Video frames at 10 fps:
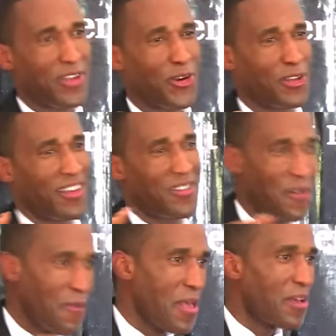very
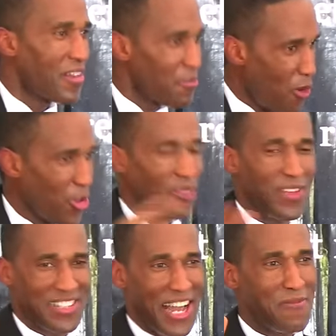good. Most
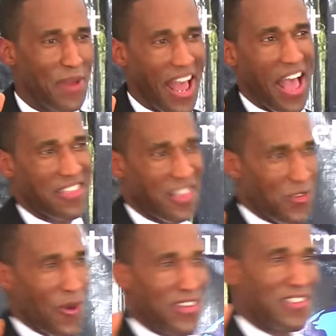of the time when I ask
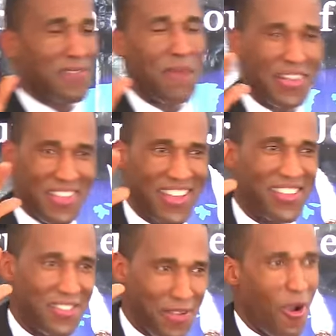this question, somebody
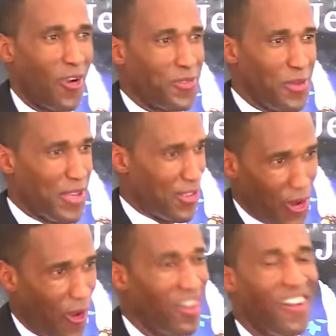said the mark of the
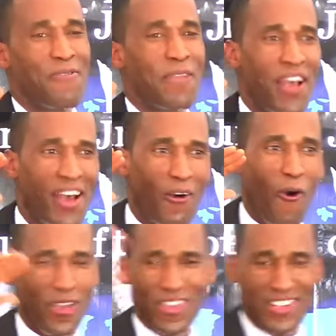beast. No.
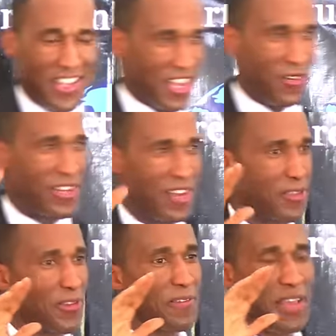Uh, or Sunday
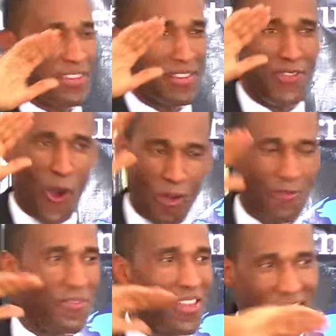sacredness.
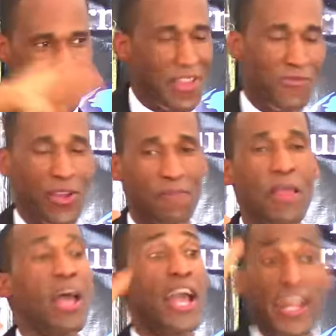No, it's different.